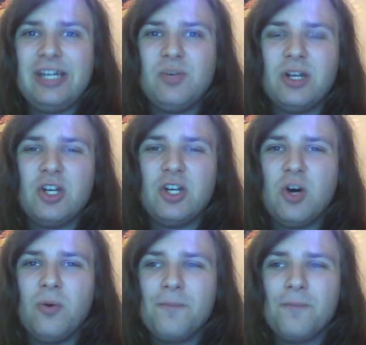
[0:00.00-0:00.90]
You can
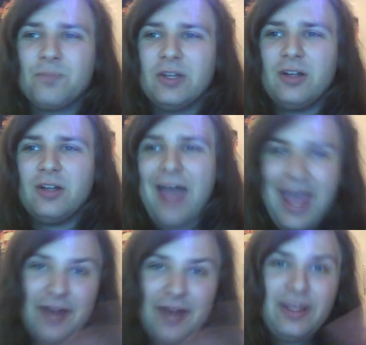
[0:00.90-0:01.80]
go
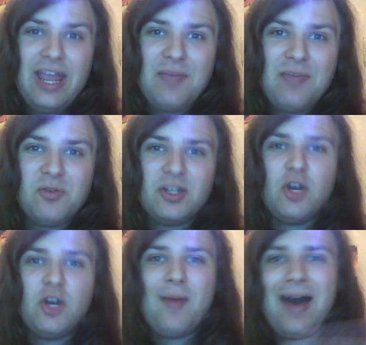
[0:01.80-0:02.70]
ahead of the game, you can
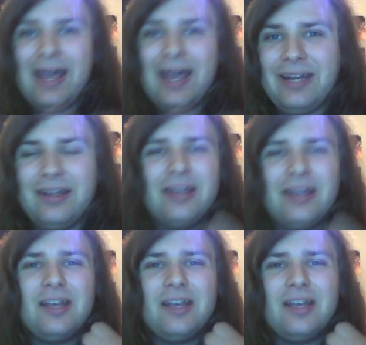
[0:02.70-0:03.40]
go behind.